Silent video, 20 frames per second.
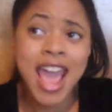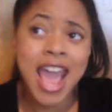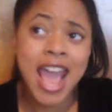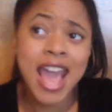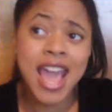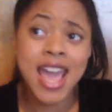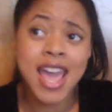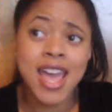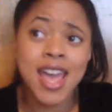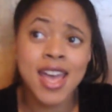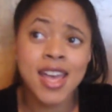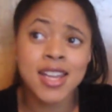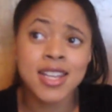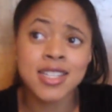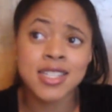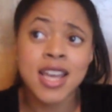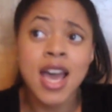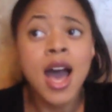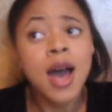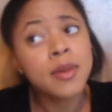
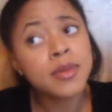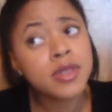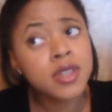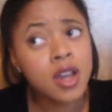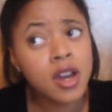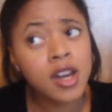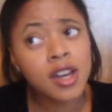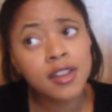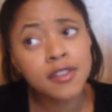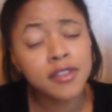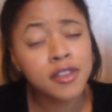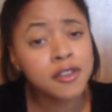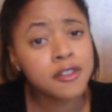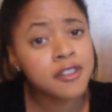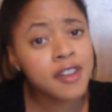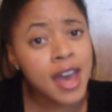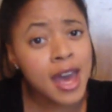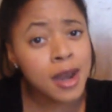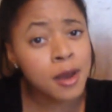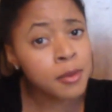and I'm sorry if you've
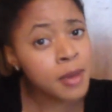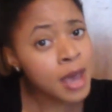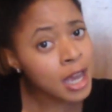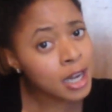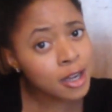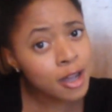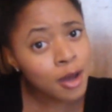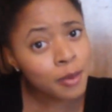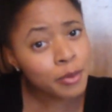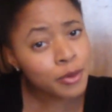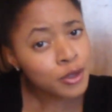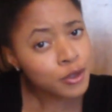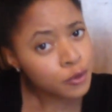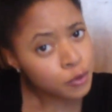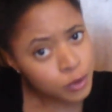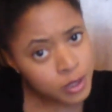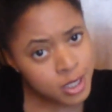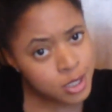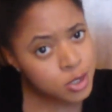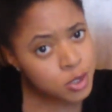had a bad couple of
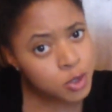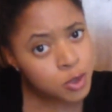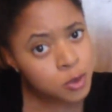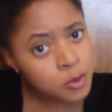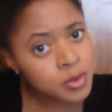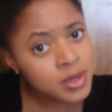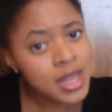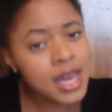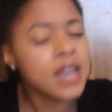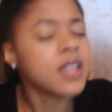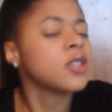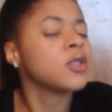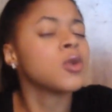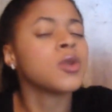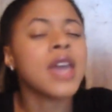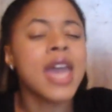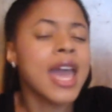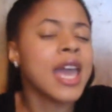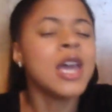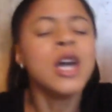weeks too, but that is
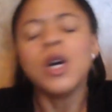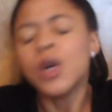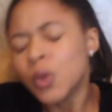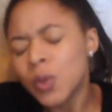okay.